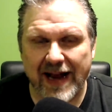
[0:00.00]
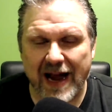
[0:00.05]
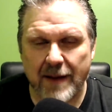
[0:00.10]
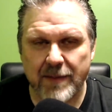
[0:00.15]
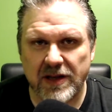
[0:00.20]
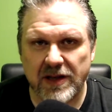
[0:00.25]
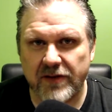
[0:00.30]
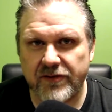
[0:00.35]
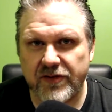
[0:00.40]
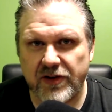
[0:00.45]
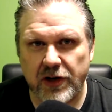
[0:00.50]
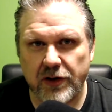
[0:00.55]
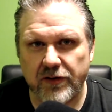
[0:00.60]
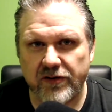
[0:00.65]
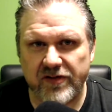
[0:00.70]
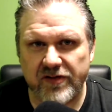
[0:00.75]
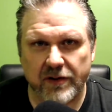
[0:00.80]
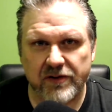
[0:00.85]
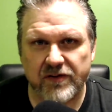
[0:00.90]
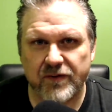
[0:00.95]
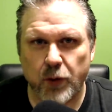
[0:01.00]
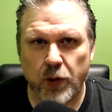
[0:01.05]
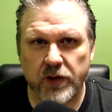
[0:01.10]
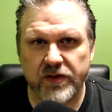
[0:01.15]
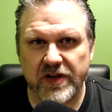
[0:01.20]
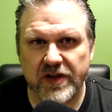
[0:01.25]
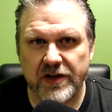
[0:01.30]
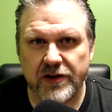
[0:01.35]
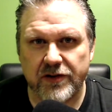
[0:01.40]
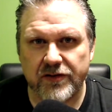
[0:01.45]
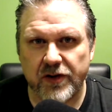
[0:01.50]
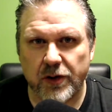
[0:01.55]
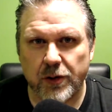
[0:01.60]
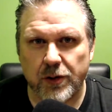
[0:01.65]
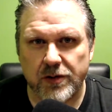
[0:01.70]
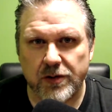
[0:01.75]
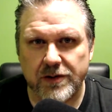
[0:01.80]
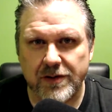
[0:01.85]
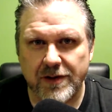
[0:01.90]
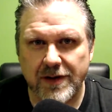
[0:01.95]
I've been listening to you since I was 14 years
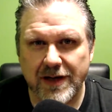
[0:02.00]
old.